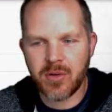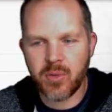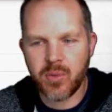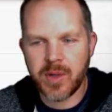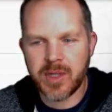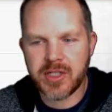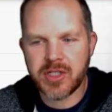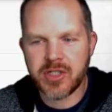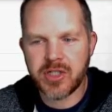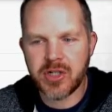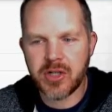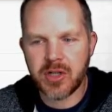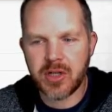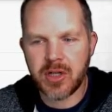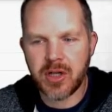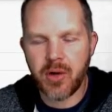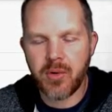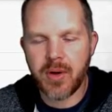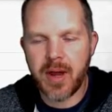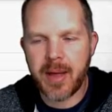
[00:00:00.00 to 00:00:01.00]
which
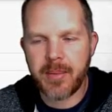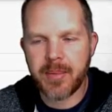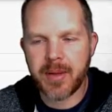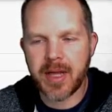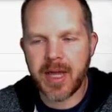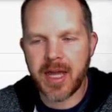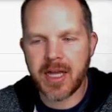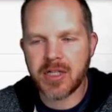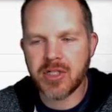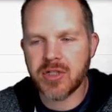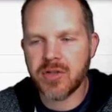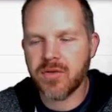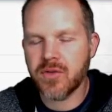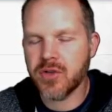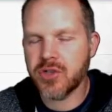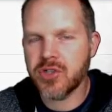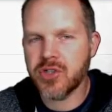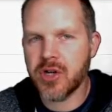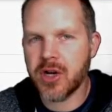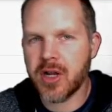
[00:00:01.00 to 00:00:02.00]
loan application
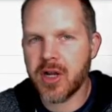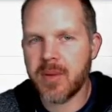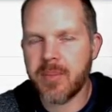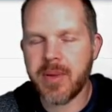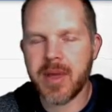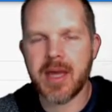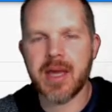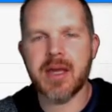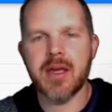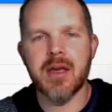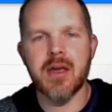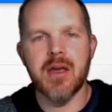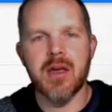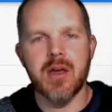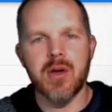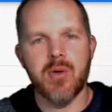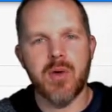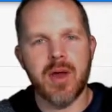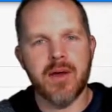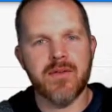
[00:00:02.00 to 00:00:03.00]
version you're going to pick.
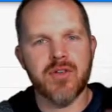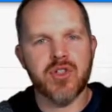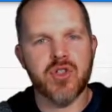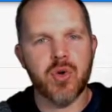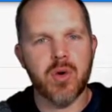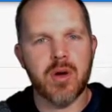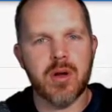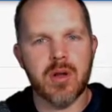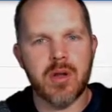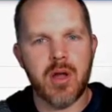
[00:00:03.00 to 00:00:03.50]
We have short,